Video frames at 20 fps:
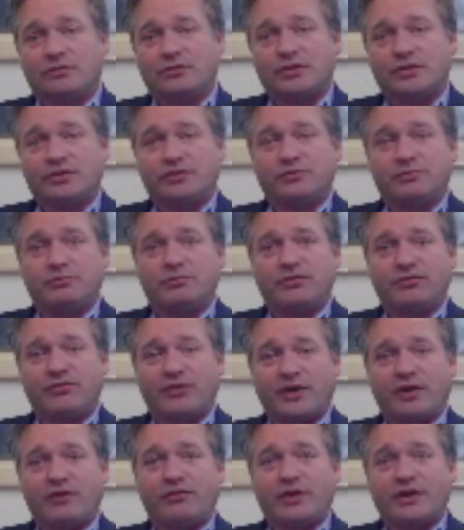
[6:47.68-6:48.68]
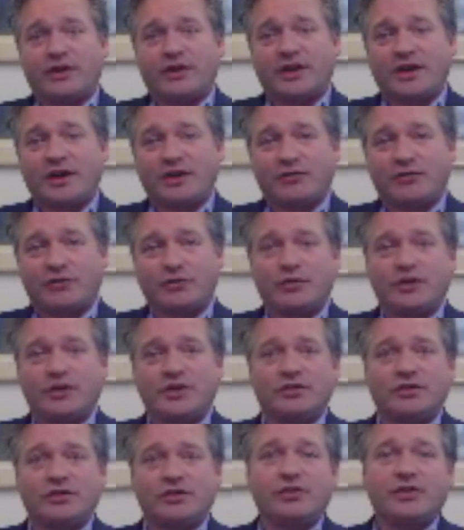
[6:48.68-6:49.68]
was be very, very careful
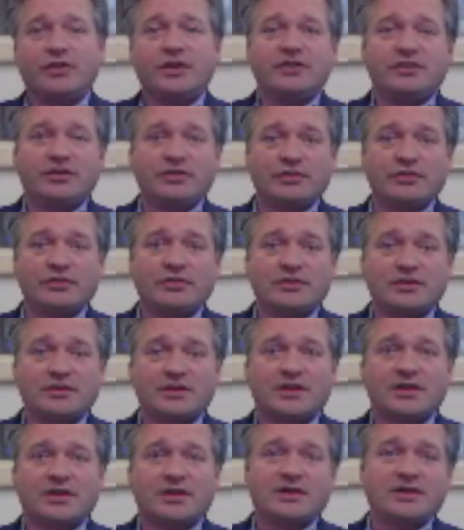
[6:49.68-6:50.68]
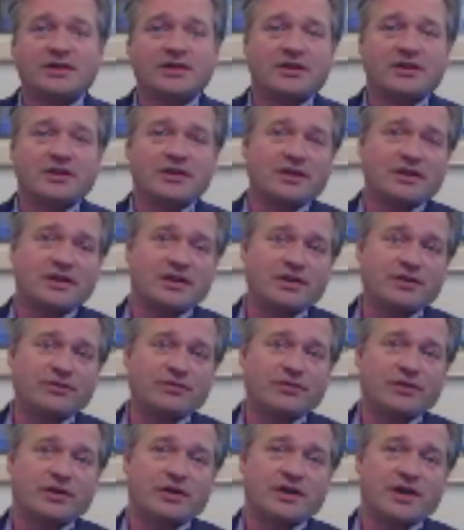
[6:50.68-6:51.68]
what you agree to as
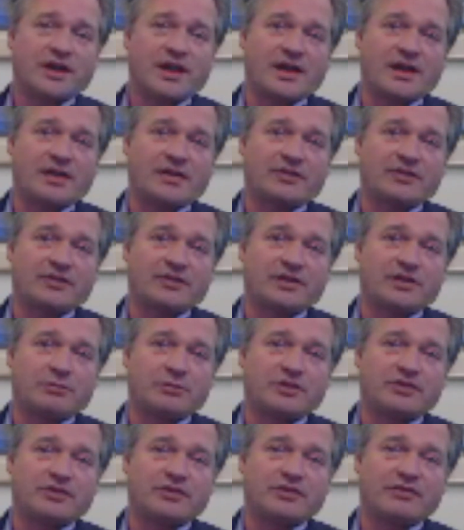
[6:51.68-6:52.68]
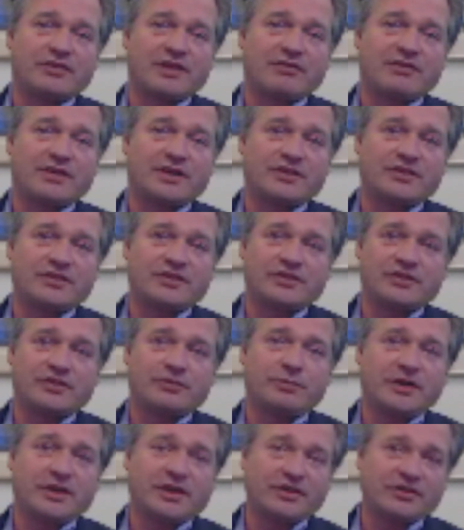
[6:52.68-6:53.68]
far as the admission of evidence. And
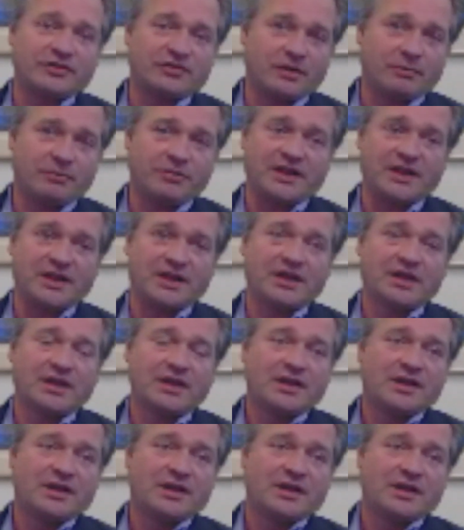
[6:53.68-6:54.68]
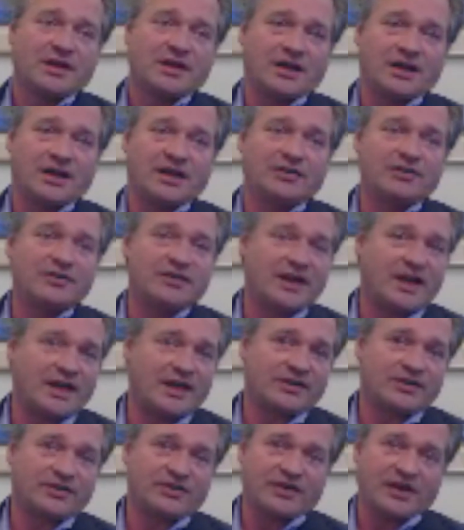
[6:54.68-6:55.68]
just because something is
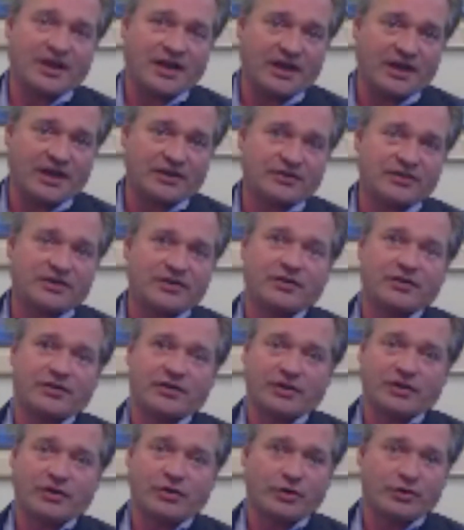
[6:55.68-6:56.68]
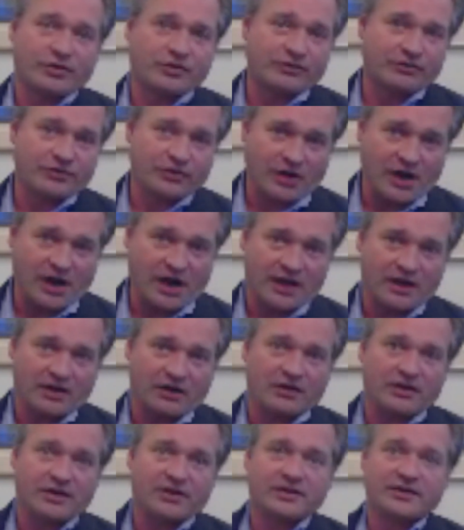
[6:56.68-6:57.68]
not discussed during the course of
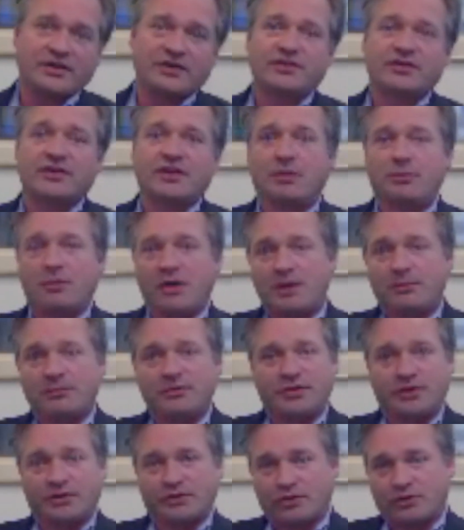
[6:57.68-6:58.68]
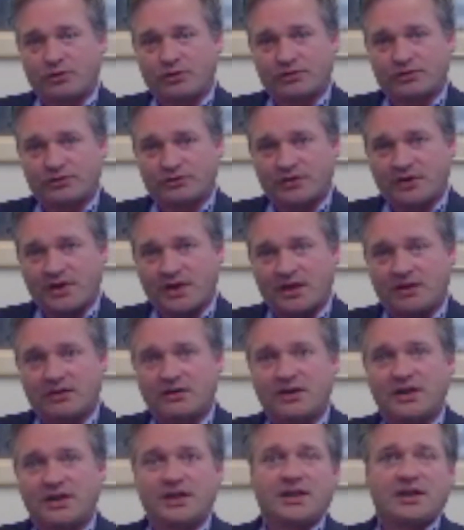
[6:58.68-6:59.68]
trial and doesn't come up during the course of
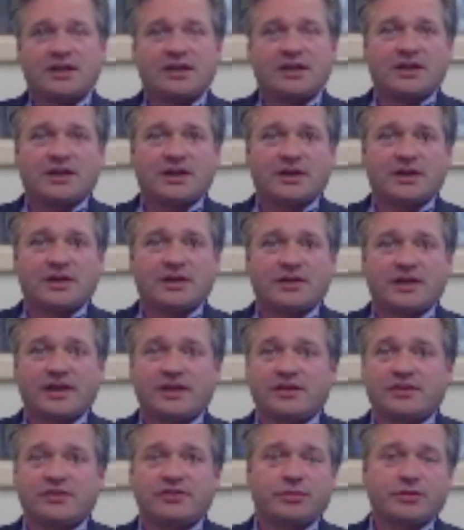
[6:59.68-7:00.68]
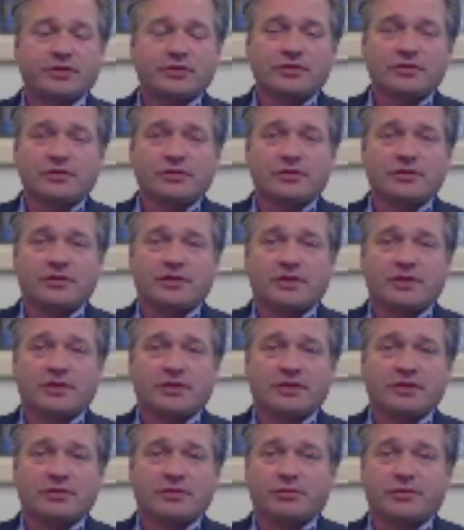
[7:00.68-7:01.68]
trial, that doesn't preclude
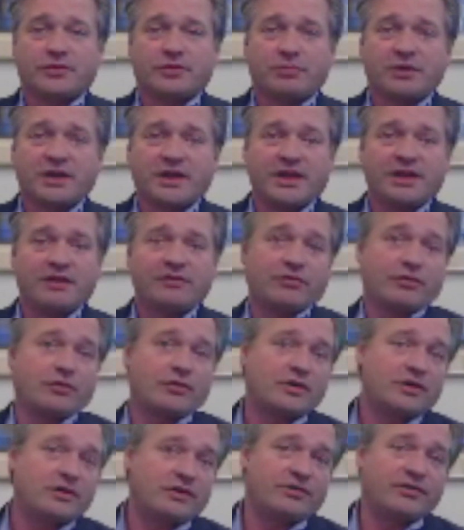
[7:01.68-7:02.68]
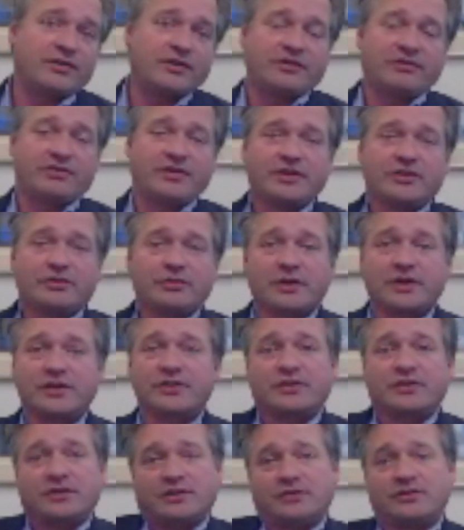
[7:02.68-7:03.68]
the plaintiff, or if the defense
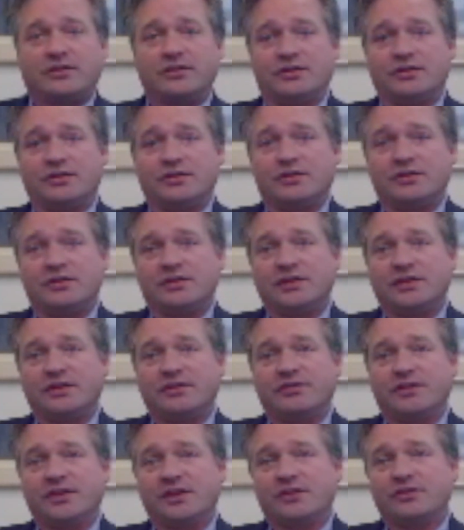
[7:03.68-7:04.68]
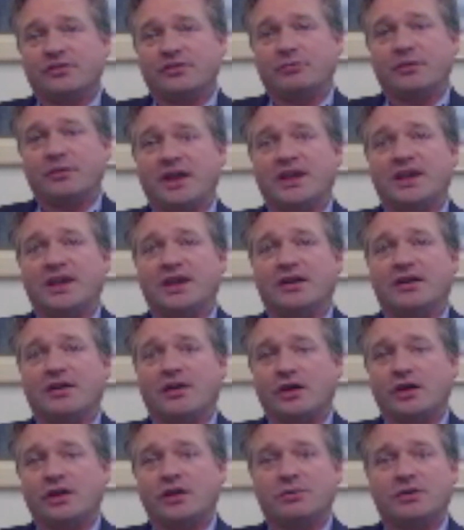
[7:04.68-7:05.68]
wants to use it, the defense, making an
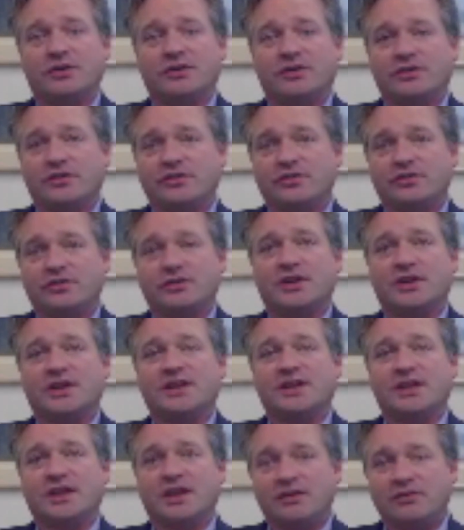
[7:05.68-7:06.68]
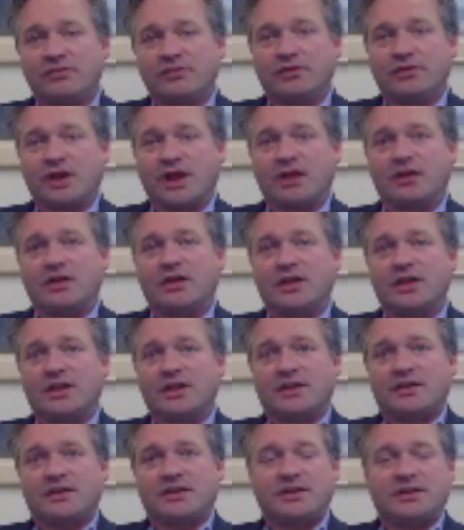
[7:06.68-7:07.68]
argument to the jury at the end of trial
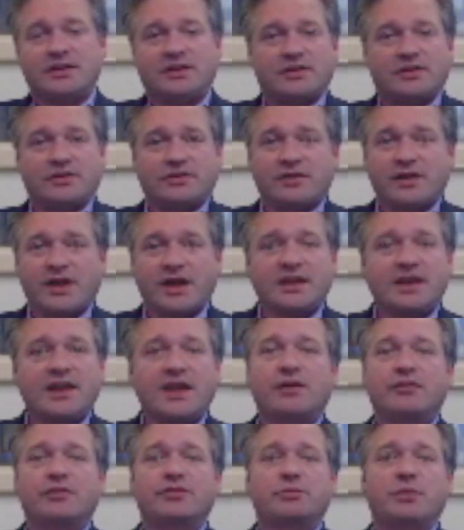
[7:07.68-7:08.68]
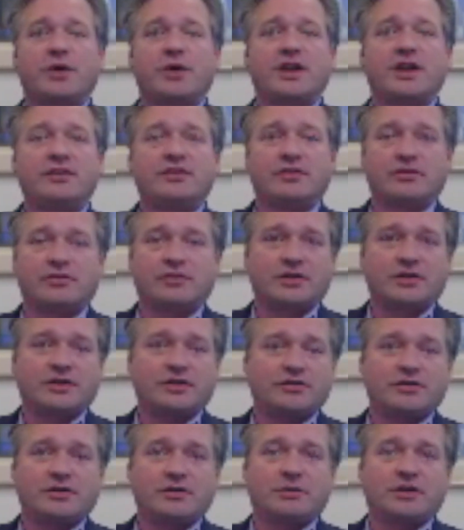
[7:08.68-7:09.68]
that the other side can't respond to or
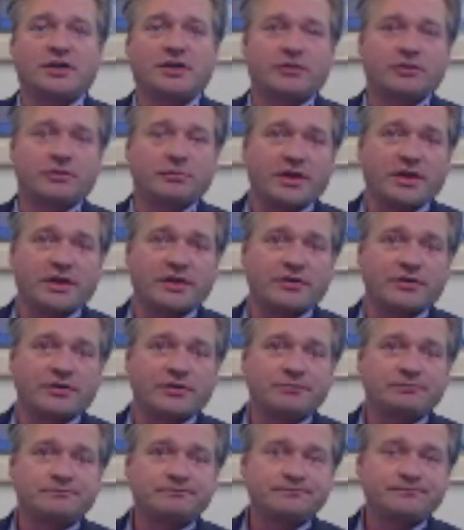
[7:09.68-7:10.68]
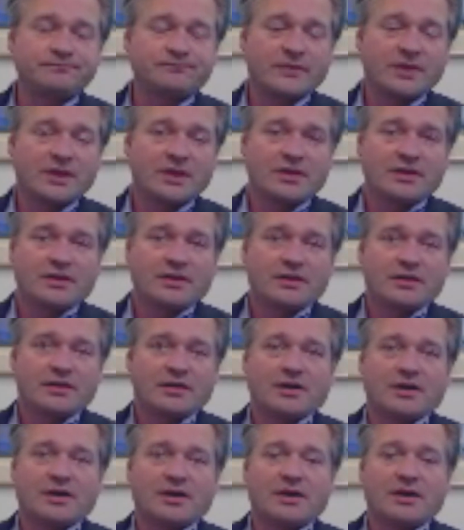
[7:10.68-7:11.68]
legitimately respond to.
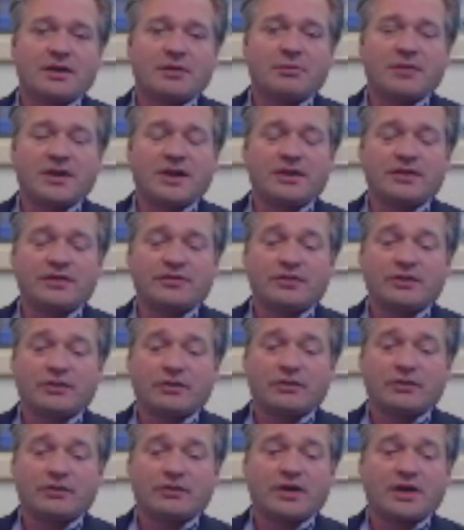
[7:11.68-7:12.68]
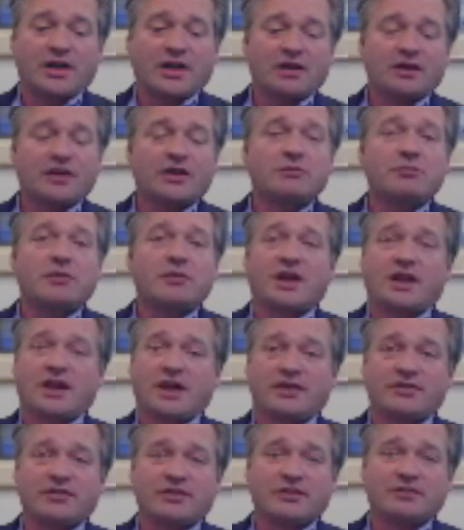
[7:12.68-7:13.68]
And so I learned my
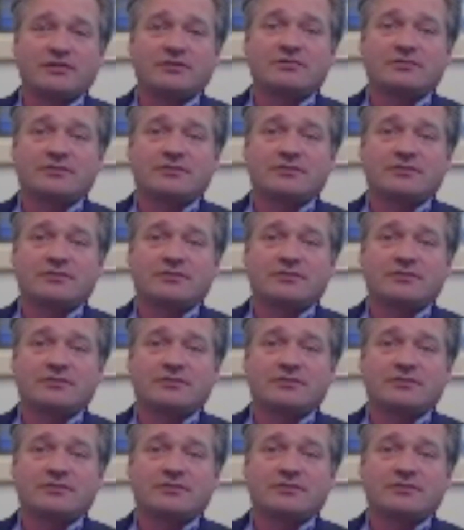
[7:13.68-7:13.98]
lesson